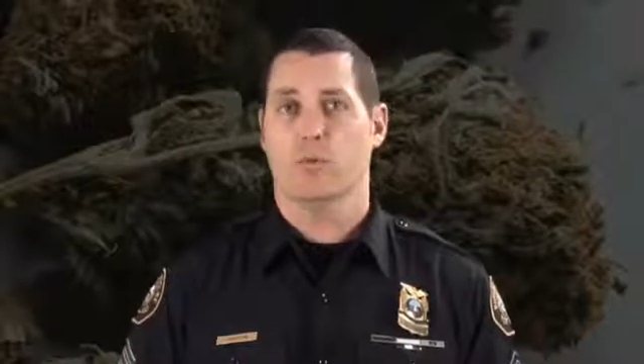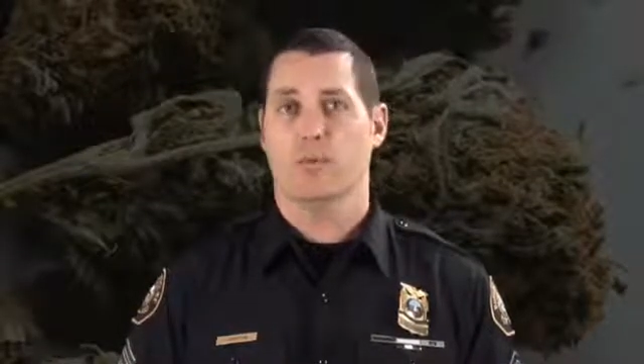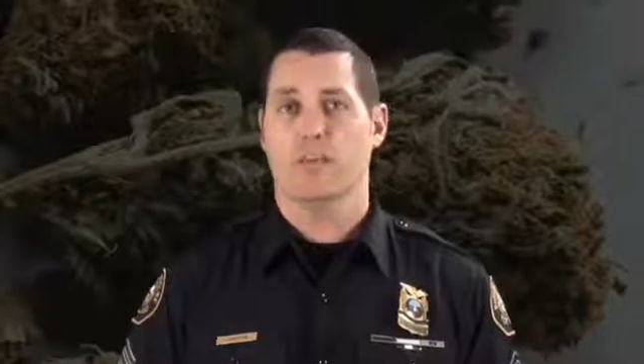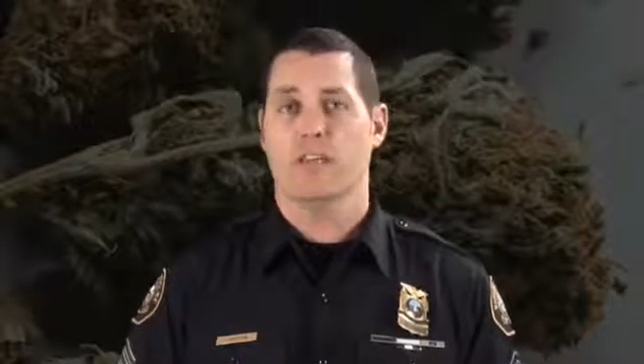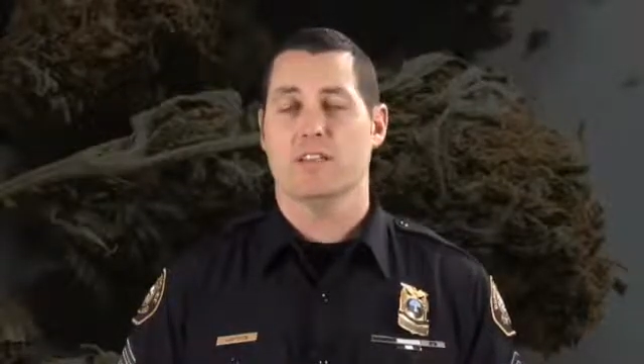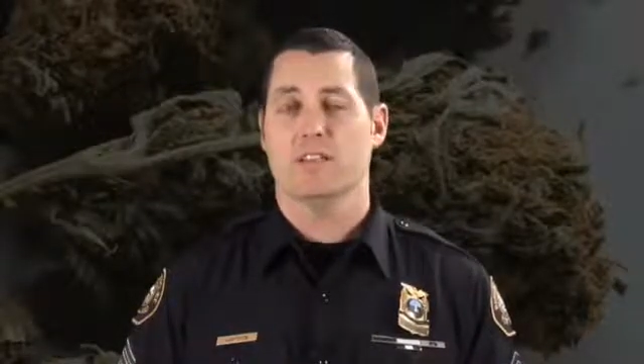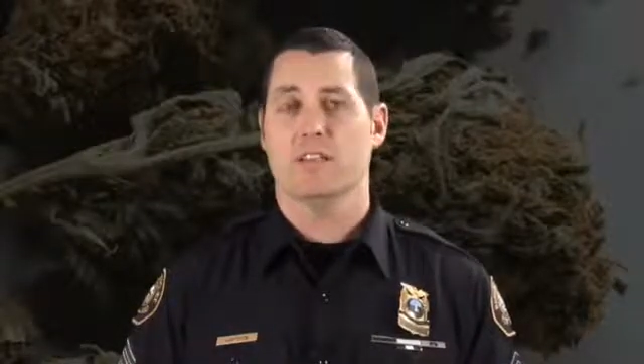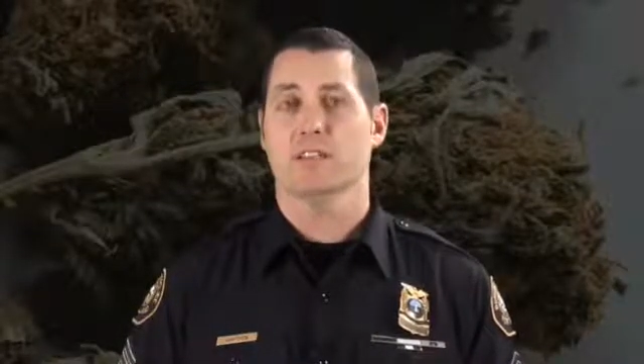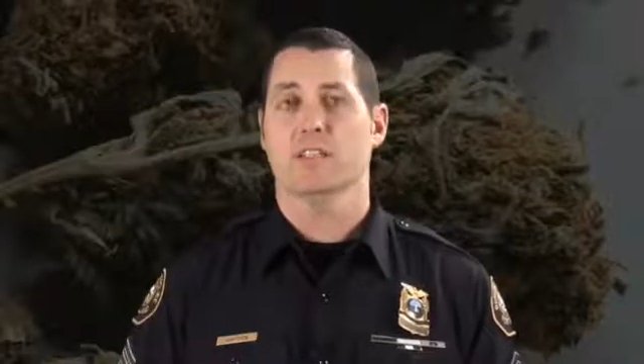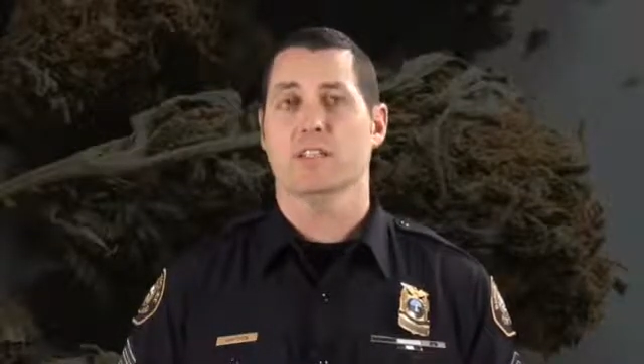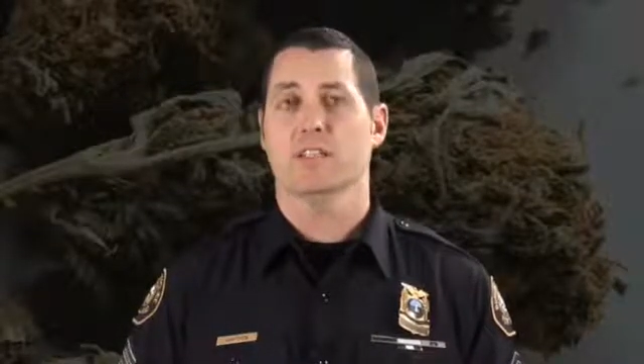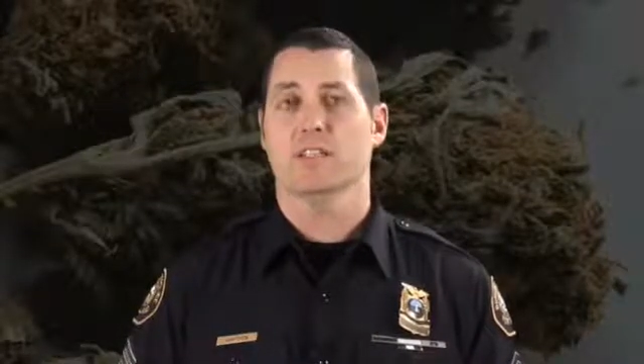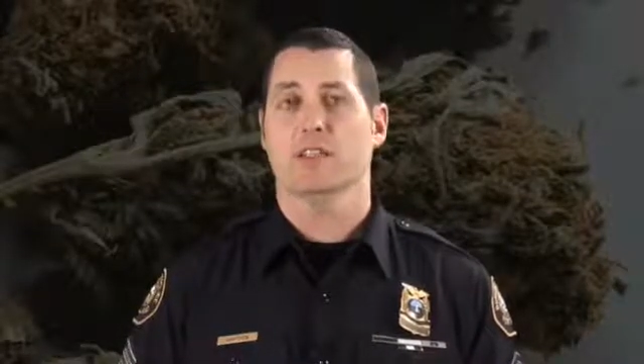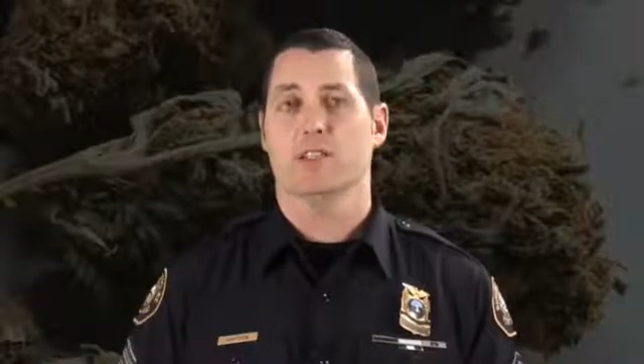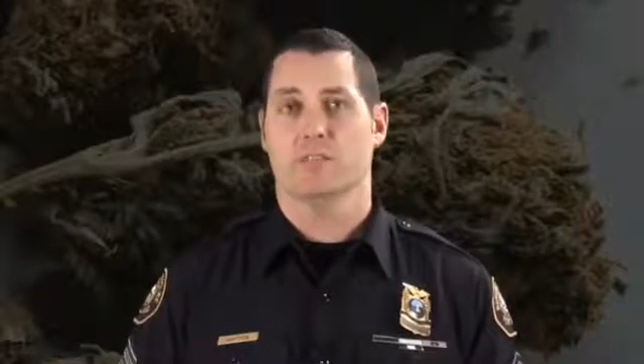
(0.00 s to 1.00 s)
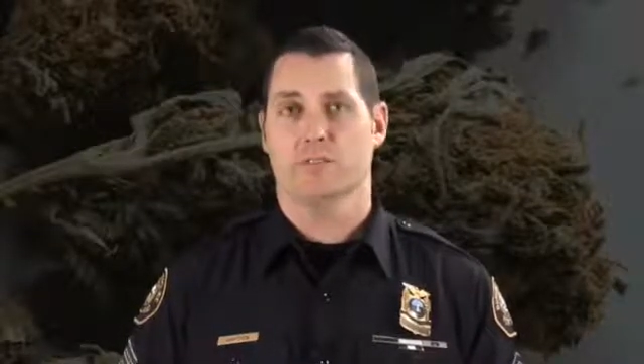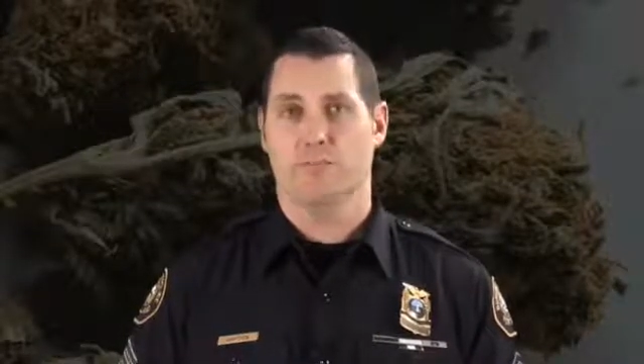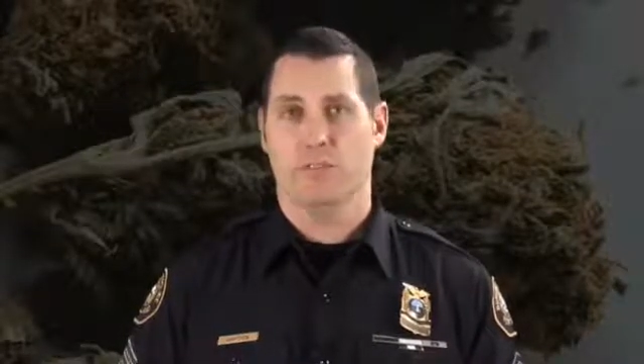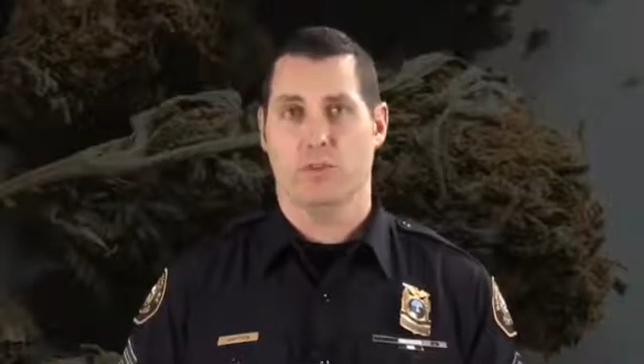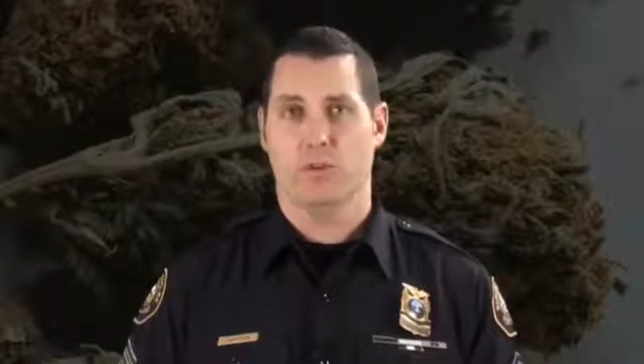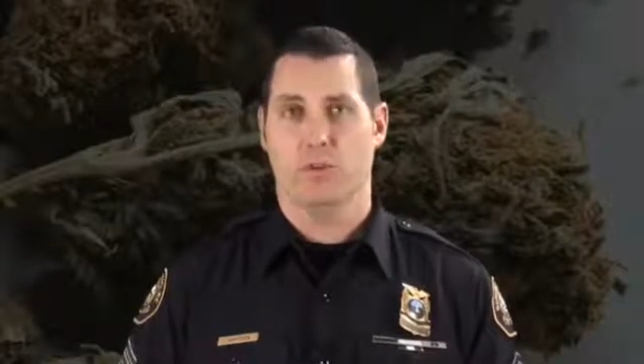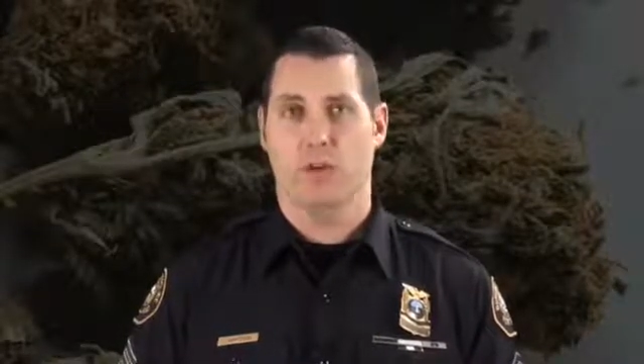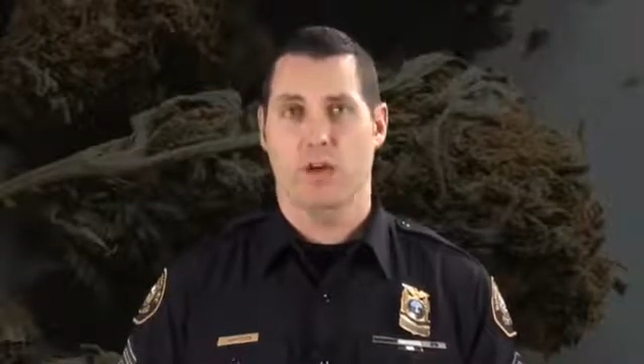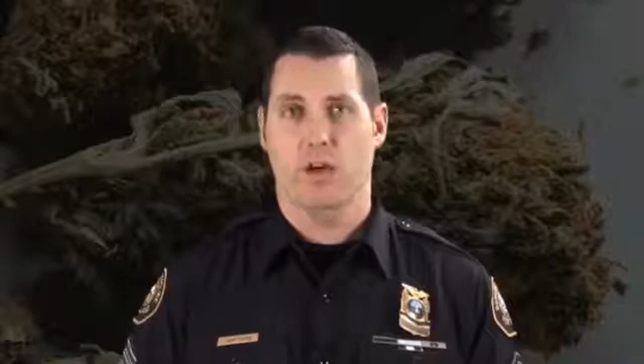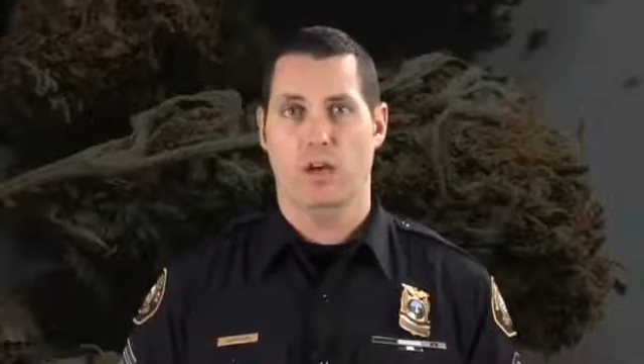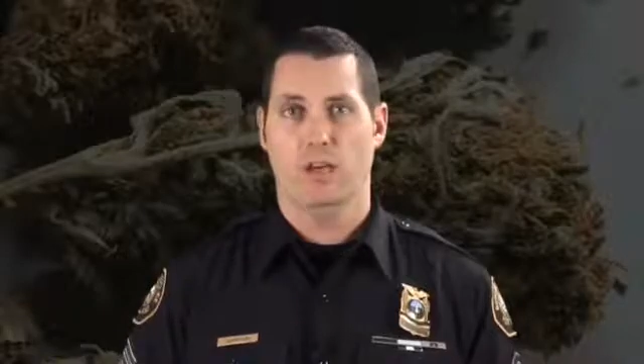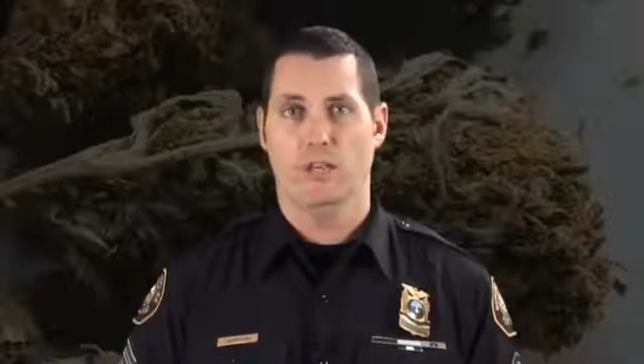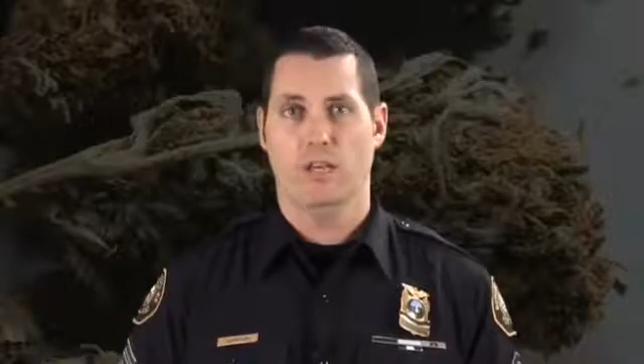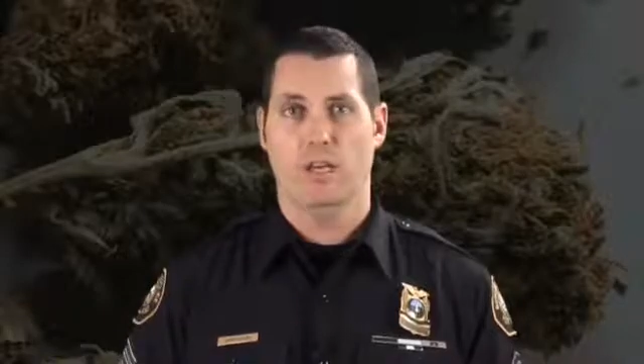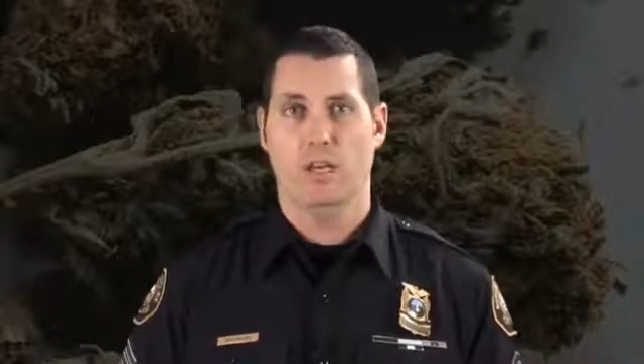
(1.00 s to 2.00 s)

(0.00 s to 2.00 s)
remains illegal under federal law.